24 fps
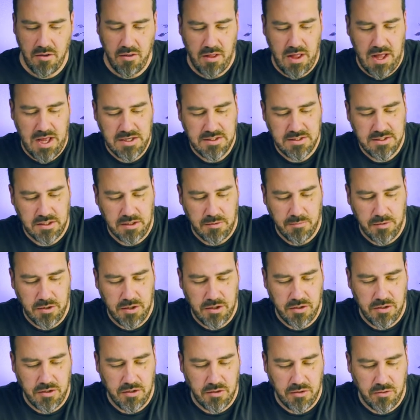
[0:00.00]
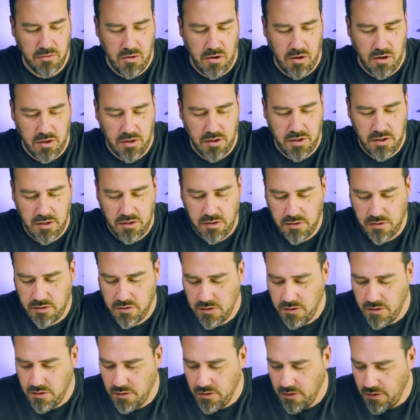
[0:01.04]
the last thing I'm gonna do on here
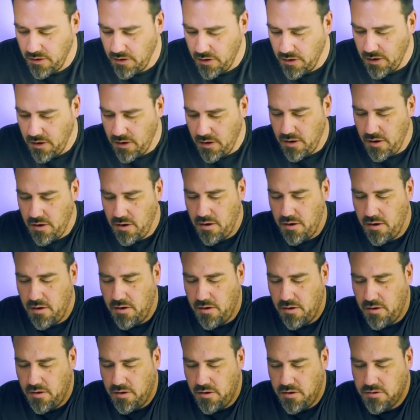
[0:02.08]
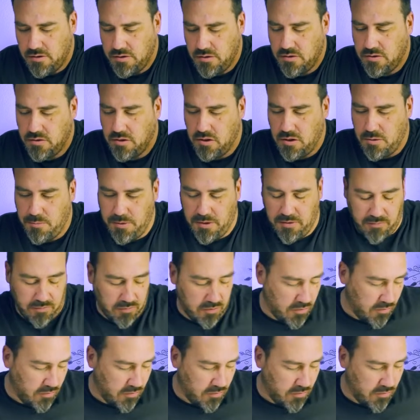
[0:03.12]
is use a little bit of